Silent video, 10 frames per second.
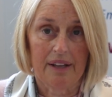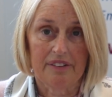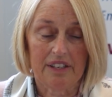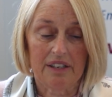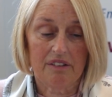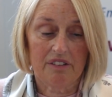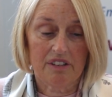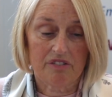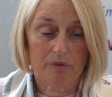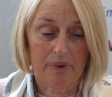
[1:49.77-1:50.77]
The
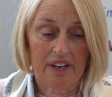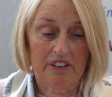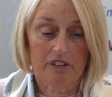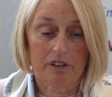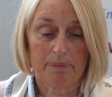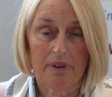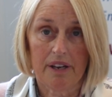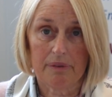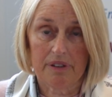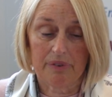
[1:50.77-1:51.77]
easiest way to
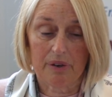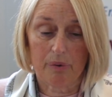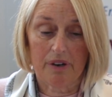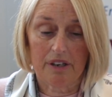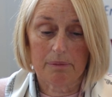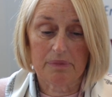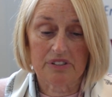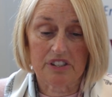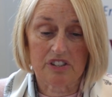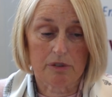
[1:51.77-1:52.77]
comply with the requirement is